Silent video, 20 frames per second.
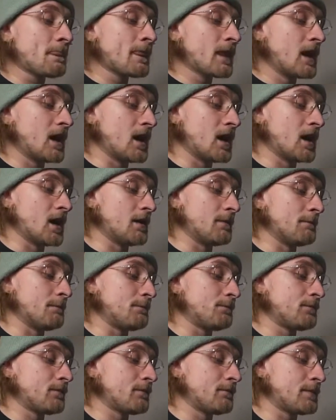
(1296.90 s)
But
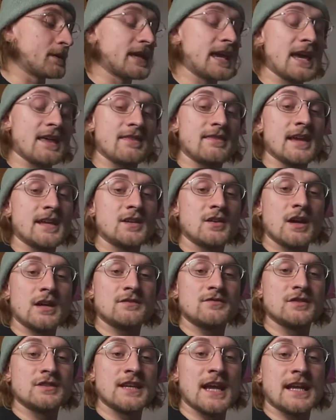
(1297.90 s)
yeah, thank you guys
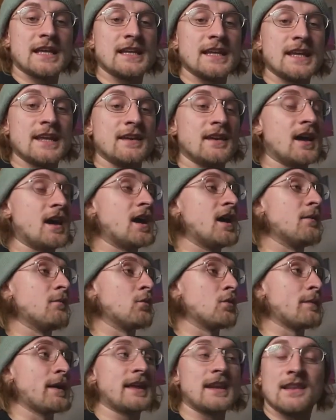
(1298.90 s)
for checking in.
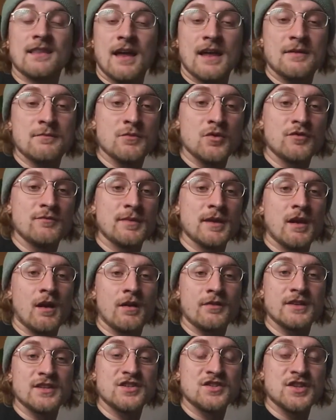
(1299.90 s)
We're making a lot of movement
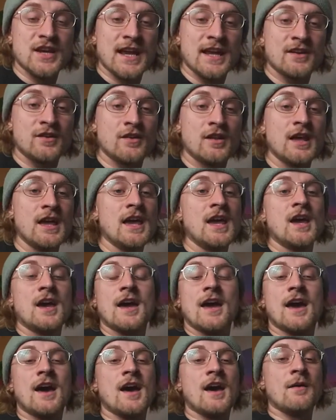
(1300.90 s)
on this channel.
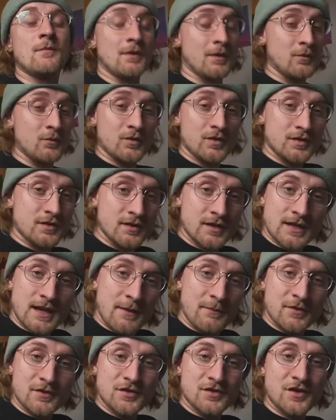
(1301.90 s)
The
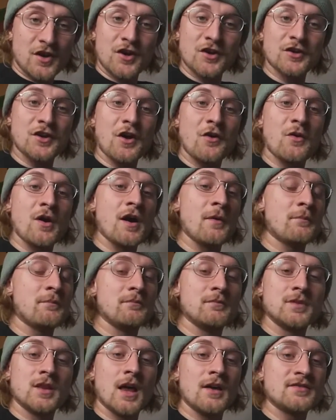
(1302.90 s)
numbers are starting to go up.
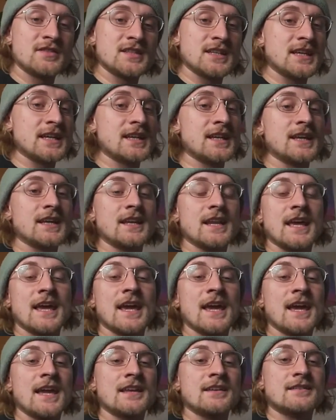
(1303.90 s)
Love seeing it.
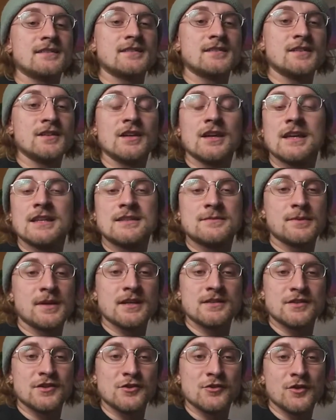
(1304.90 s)
And it's
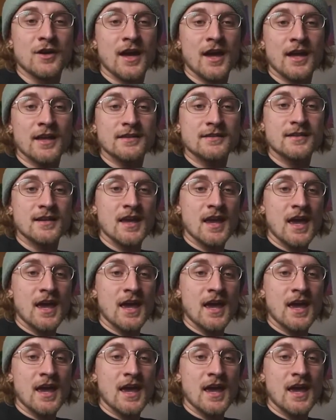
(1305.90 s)
because of you guys.